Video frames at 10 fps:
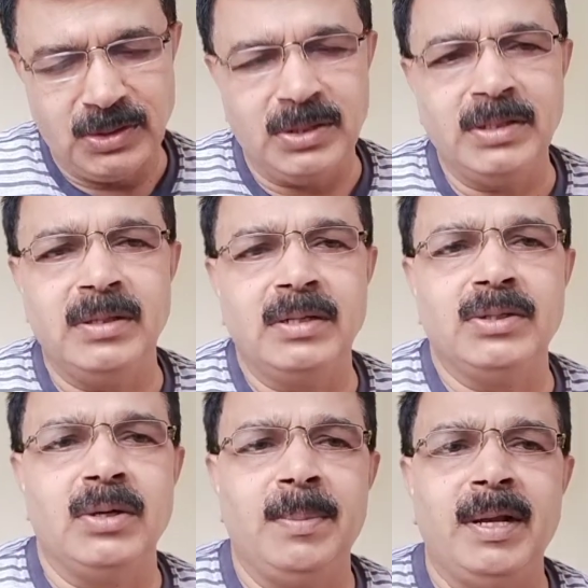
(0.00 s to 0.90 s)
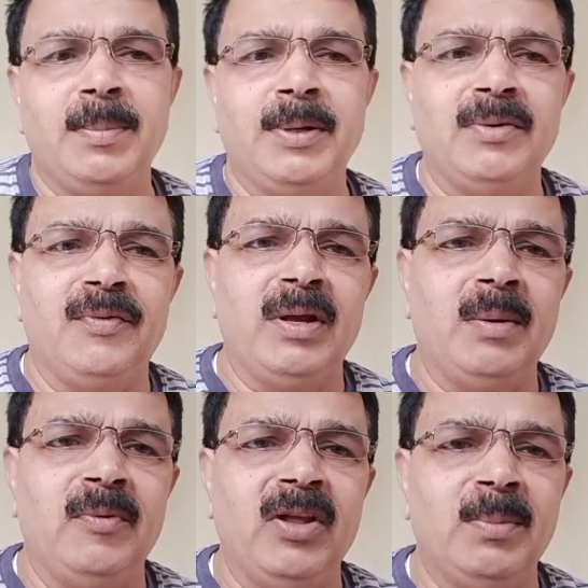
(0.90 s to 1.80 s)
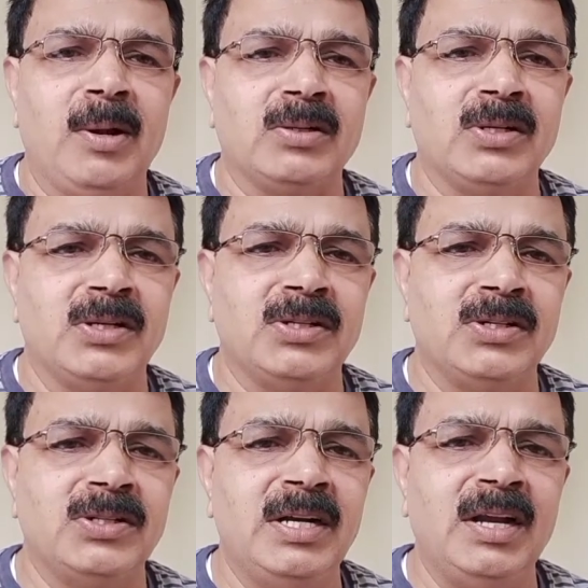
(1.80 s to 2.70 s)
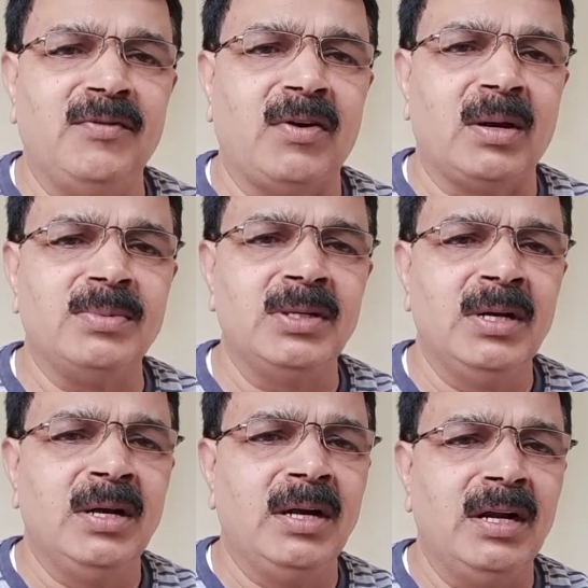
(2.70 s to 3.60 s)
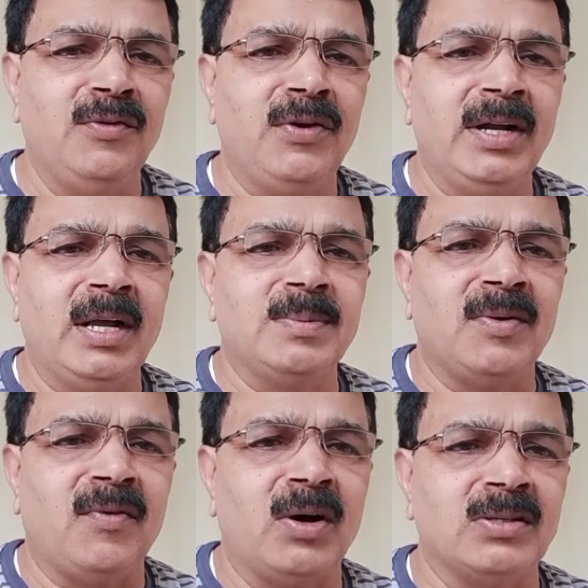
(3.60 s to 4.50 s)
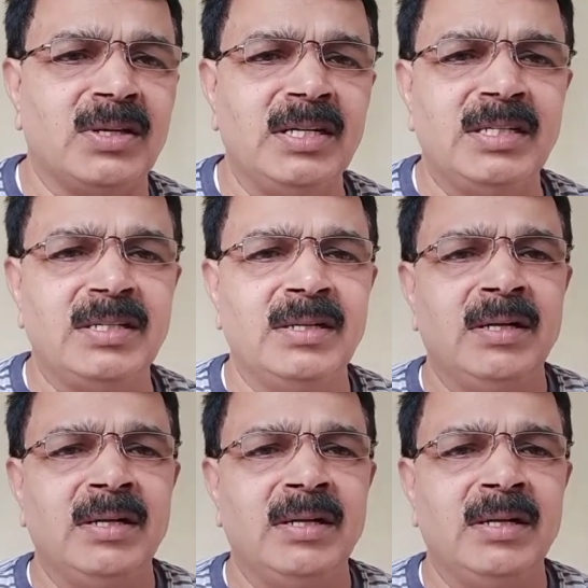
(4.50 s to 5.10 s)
That's depending upon the variable oxidation state, it forms different types of oxides